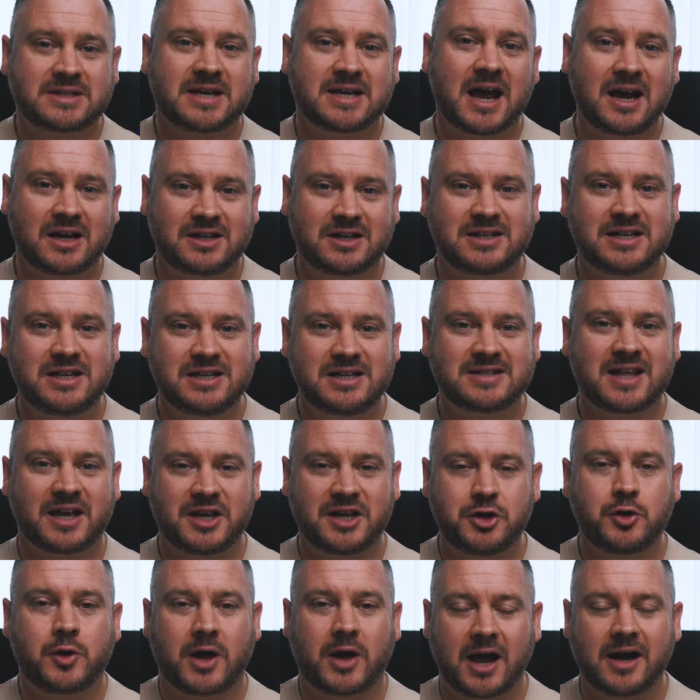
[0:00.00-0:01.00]
taxis that
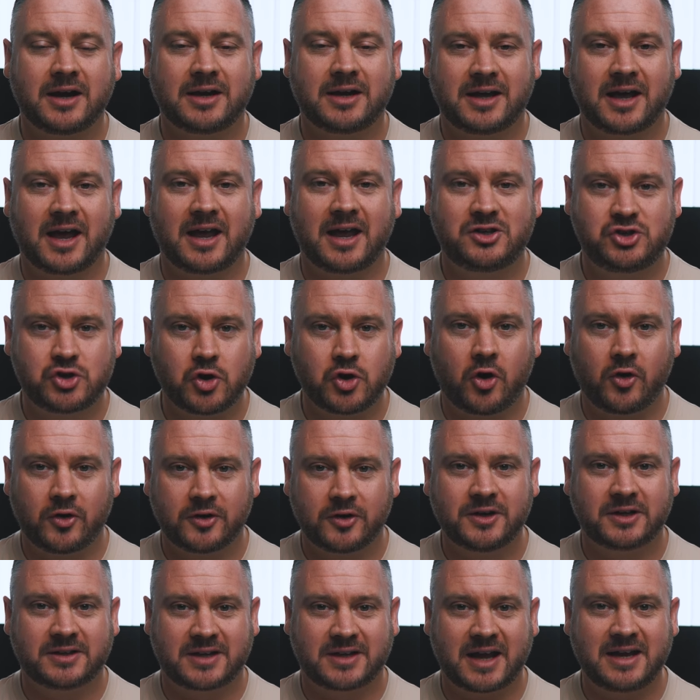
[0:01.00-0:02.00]
you can get
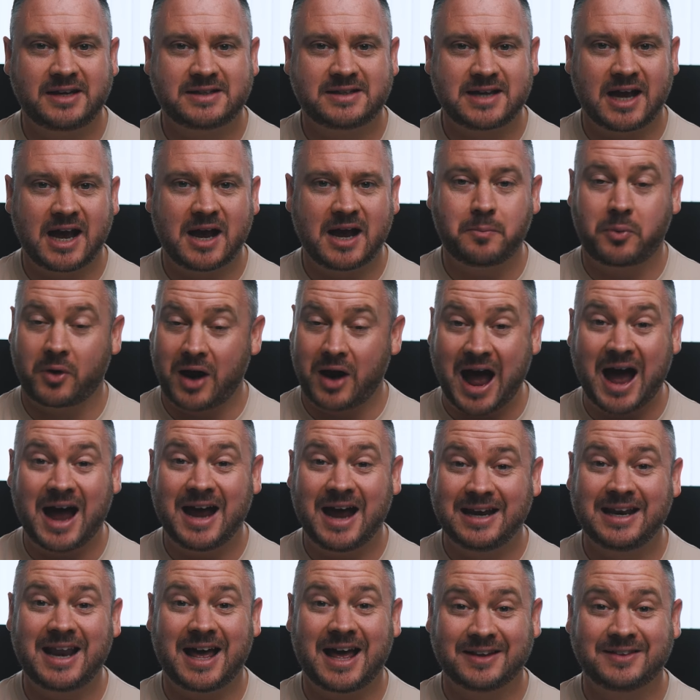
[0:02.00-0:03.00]
during the daytime, but
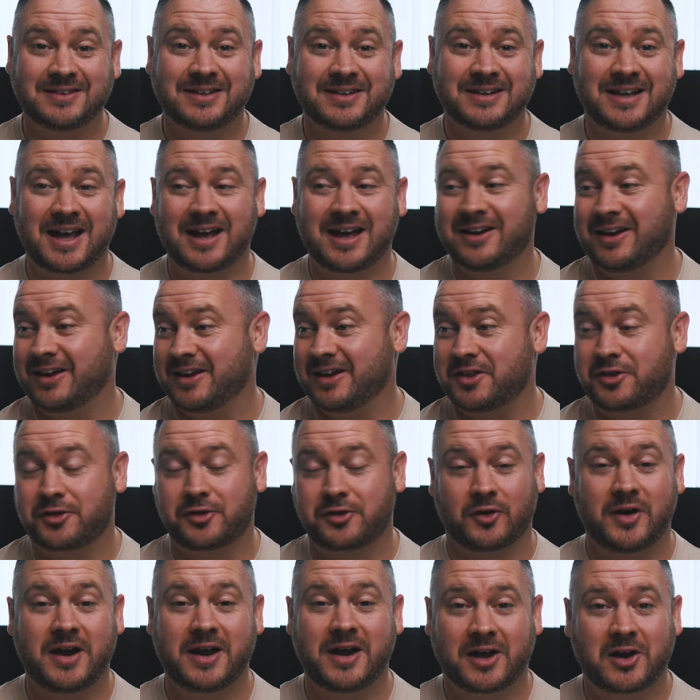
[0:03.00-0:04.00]
I landed at like
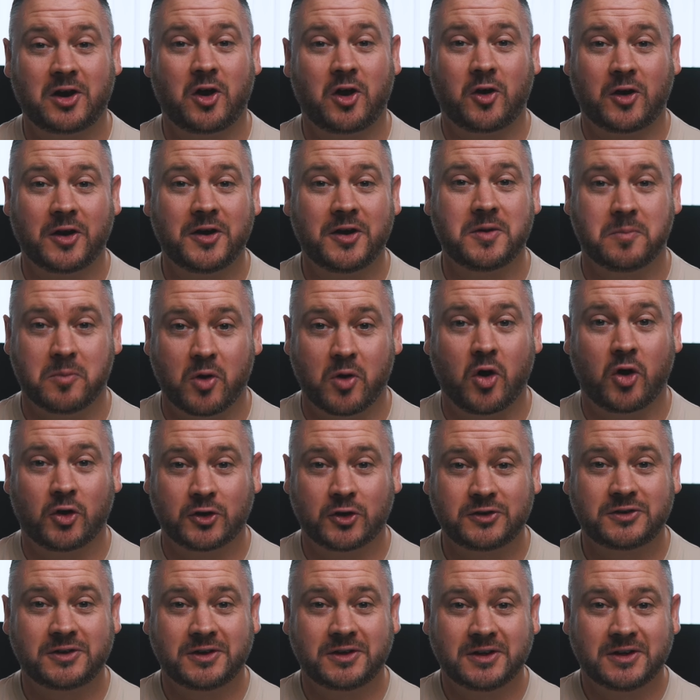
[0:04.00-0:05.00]
3 o'clock in the
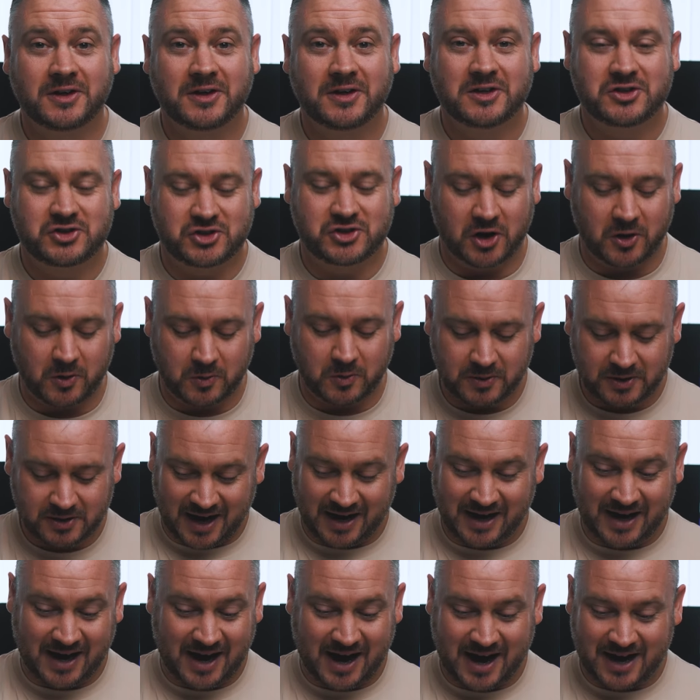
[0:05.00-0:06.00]
morning. So
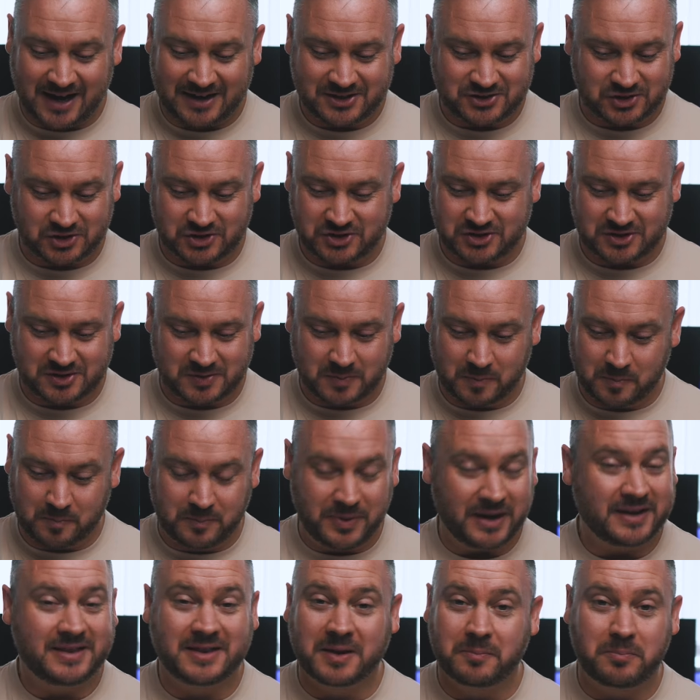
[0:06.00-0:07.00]
I just
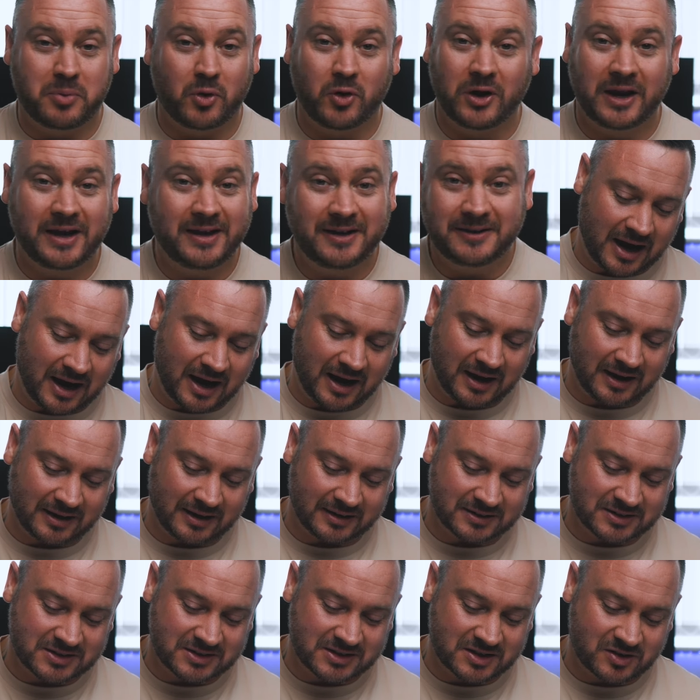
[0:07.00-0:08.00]
bit the bullet
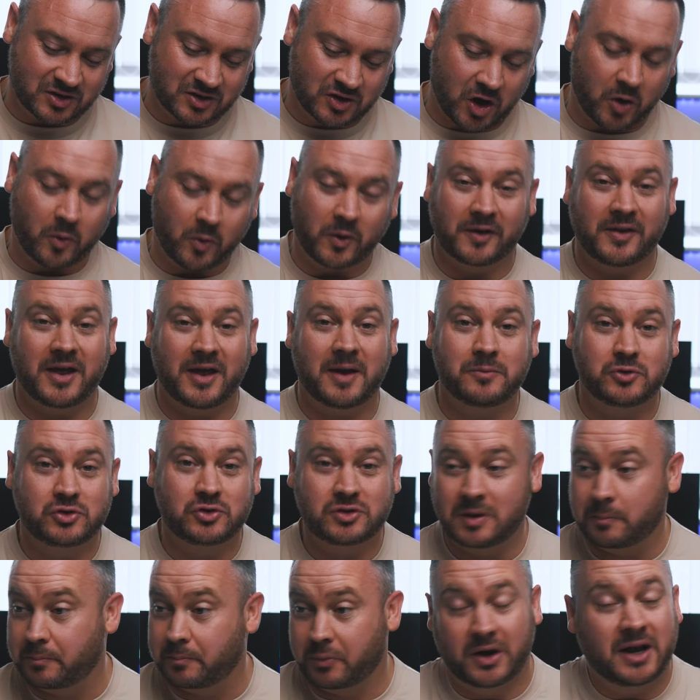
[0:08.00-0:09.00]
and got one of them.
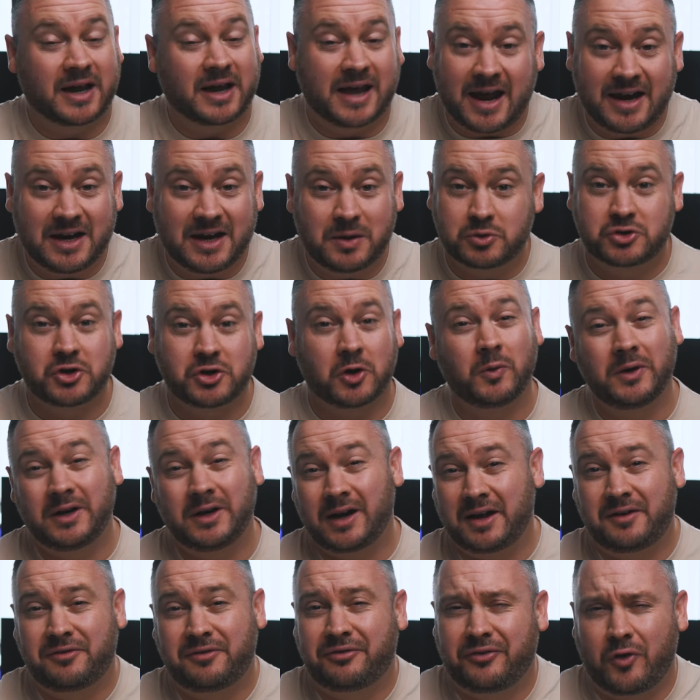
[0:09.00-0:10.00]
But again, it was only
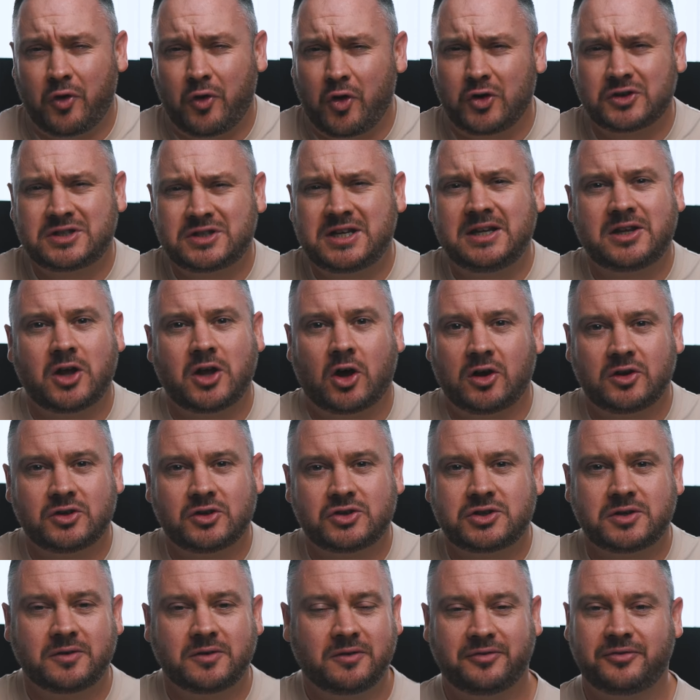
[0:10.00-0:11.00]
like
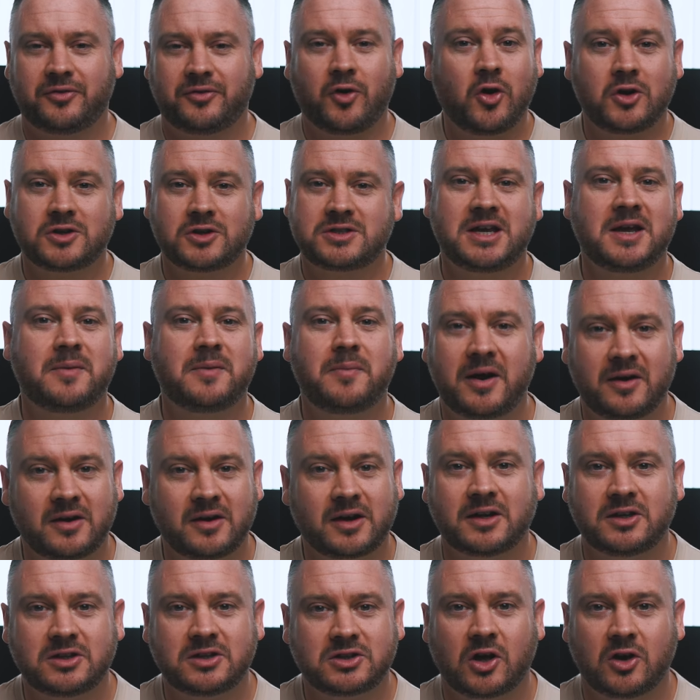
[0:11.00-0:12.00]
$40
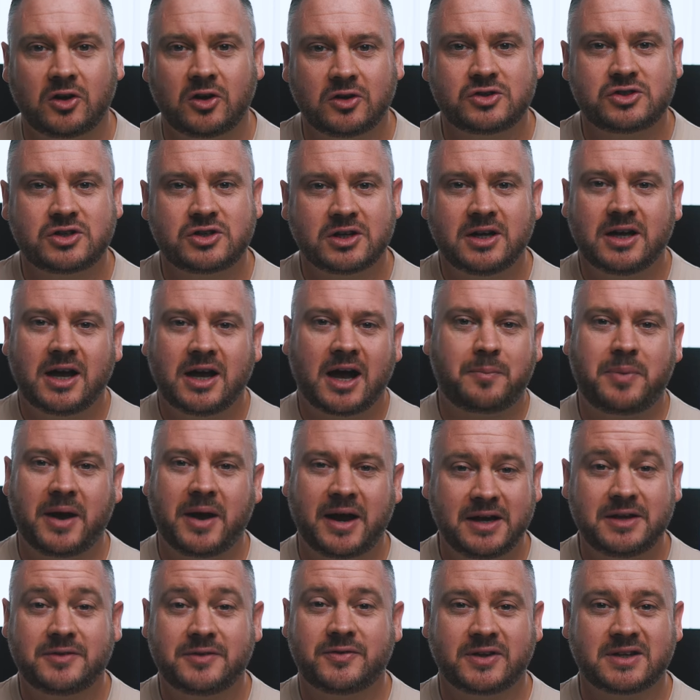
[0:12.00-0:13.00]
American I
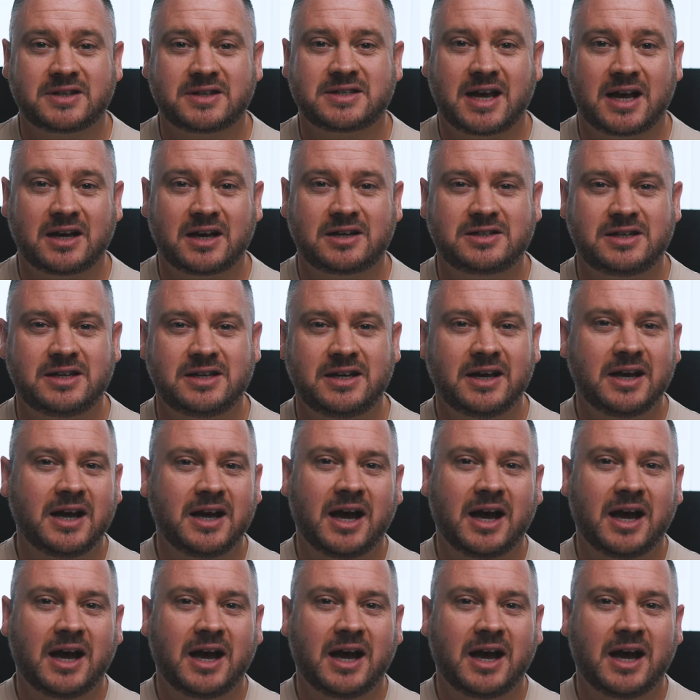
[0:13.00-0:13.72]
paid for the taxi.